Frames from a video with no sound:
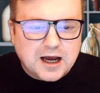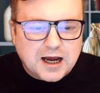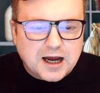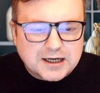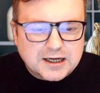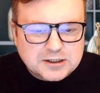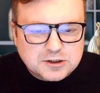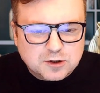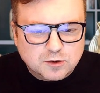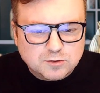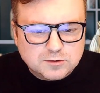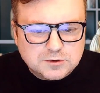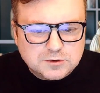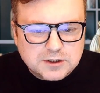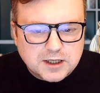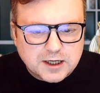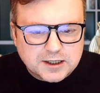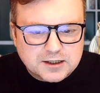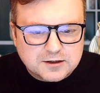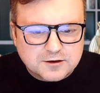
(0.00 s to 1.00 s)
I don't
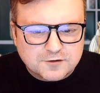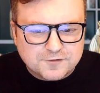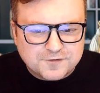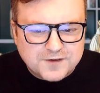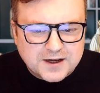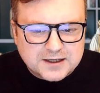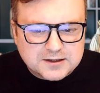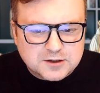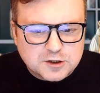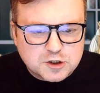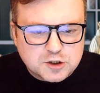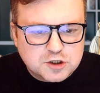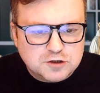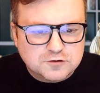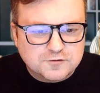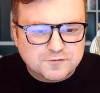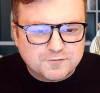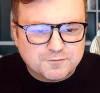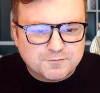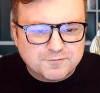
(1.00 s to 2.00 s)
like the fact that
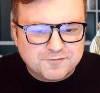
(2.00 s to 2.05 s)
you've